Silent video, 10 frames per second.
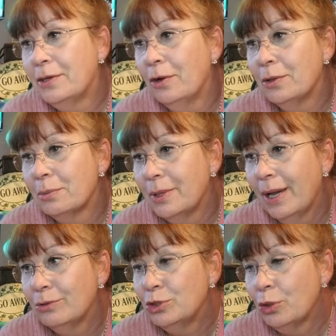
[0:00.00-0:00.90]
call them
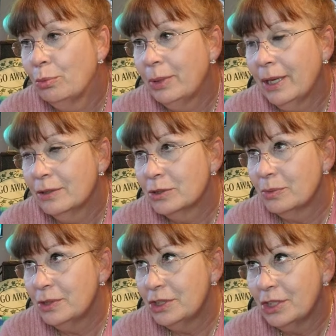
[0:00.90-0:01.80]
gaucho pants.
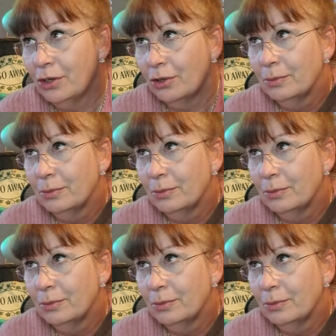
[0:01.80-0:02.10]
What you call